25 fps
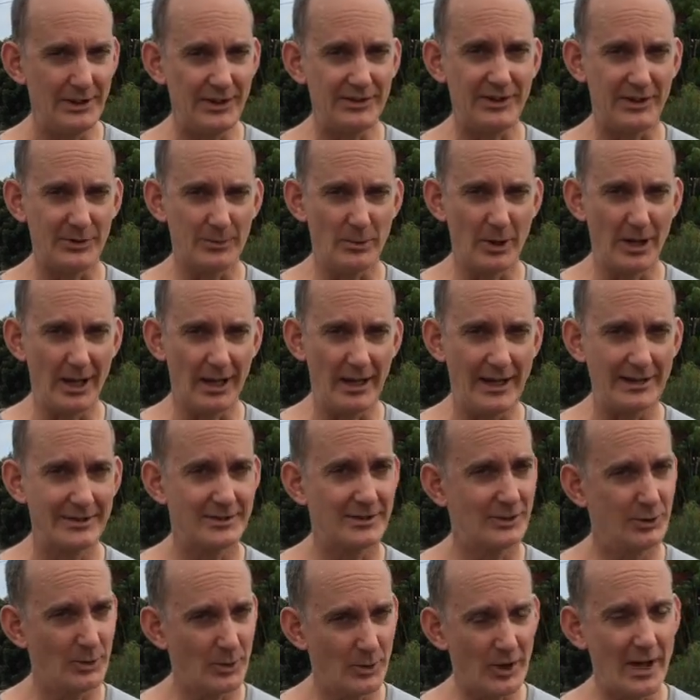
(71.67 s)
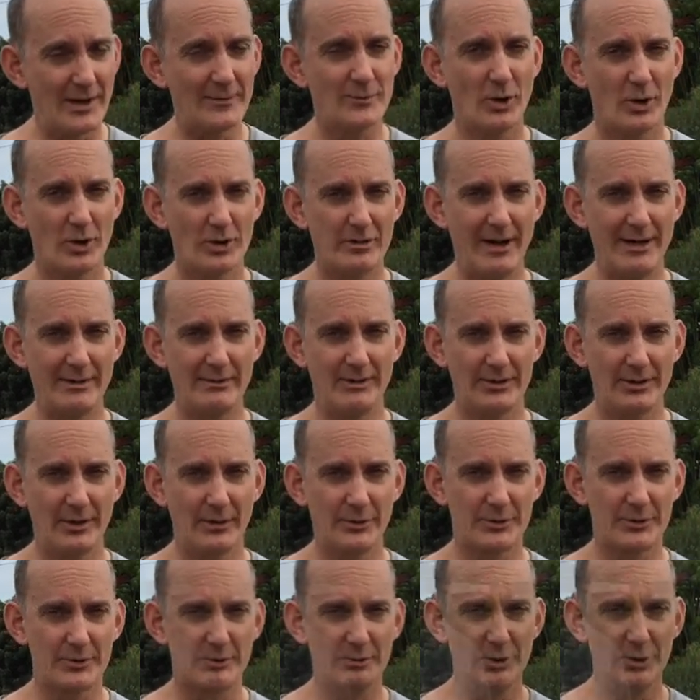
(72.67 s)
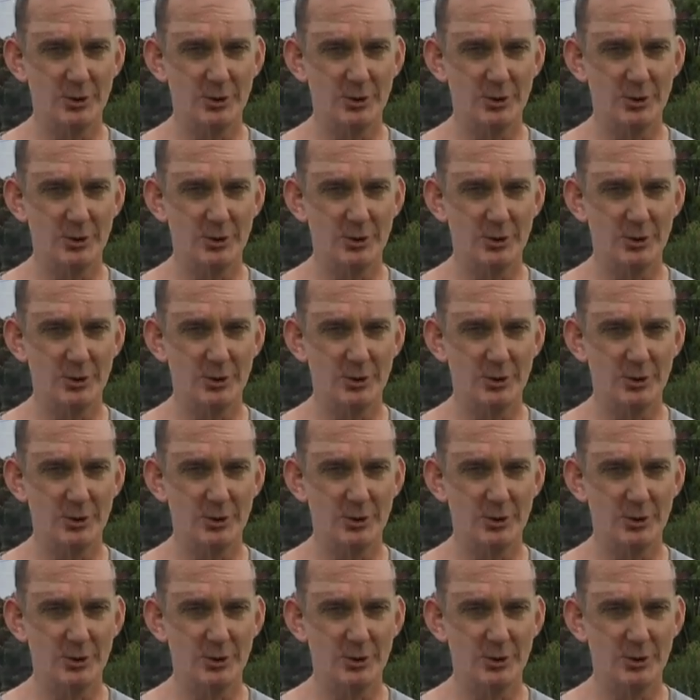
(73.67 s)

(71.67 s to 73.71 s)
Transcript: this is what I like to do and I've got great results from